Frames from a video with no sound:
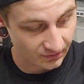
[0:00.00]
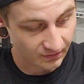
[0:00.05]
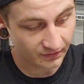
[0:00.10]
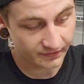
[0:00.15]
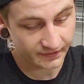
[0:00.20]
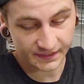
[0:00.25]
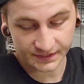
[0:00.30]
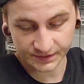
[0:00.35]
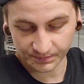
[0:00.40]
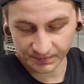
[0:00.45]
all
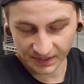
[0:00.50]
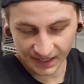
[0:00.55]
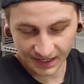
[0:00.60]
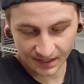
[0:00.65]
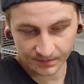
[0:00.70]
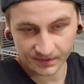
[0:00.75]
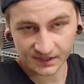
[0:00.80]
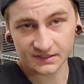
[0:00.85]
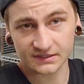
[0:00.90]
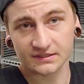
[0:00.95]
these
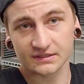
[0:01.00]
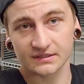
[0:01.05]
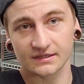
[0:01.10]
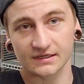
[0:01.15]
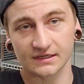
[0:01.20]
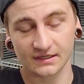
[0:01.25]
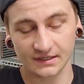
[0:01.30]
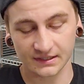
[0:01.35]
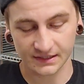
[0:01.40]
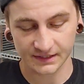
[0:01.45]
babies
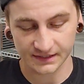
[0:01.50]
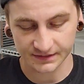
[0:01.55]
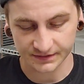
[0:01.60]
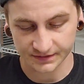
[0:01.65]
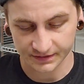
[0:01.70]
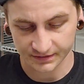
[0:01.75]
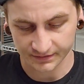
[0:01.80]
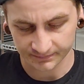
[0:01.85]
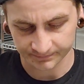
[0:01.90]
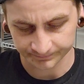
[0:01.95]

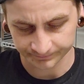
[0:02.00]
is